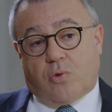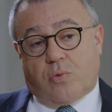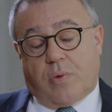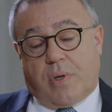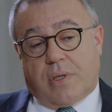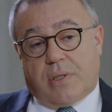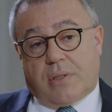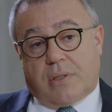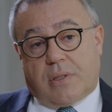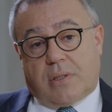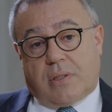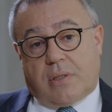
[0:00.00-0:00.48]

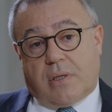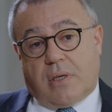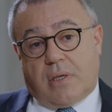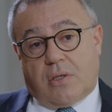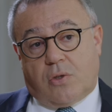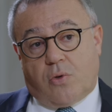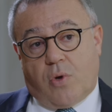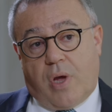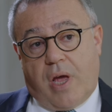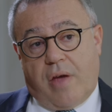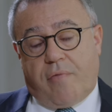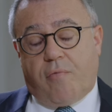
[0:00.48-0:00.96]
us uh,
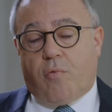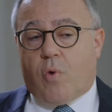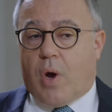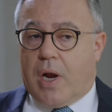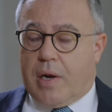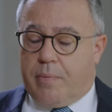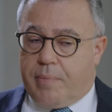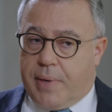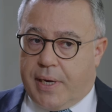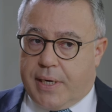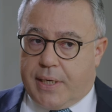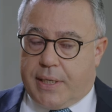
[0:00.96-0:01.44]
to have
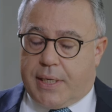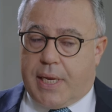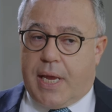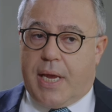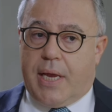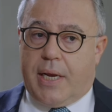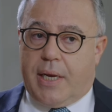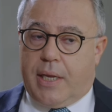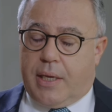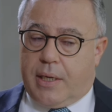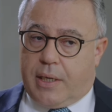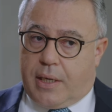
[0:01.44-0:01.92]
while
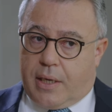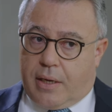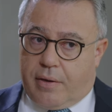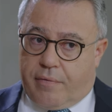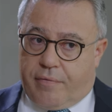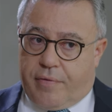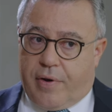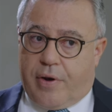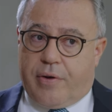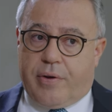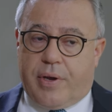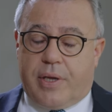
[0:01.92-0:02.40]
maintaining a
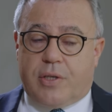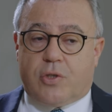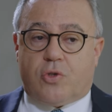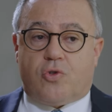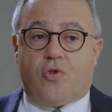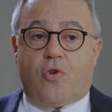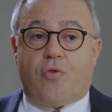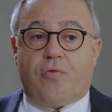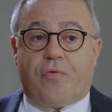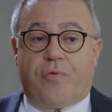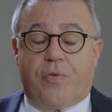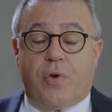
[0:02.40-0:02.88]
very
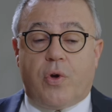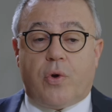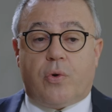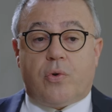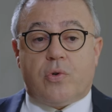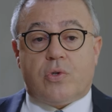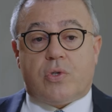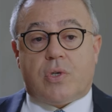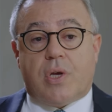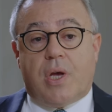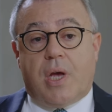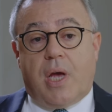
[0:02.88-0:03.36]
strong
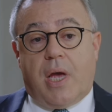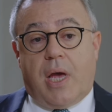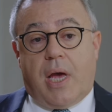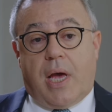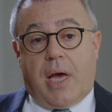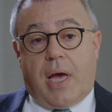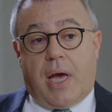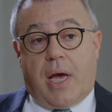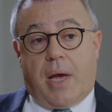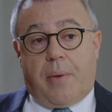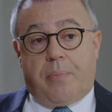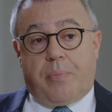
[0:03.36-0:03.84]
focus
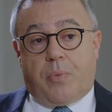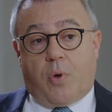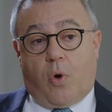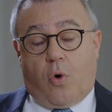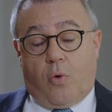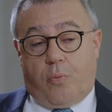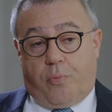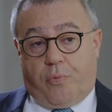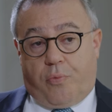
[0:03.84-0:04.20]
um, on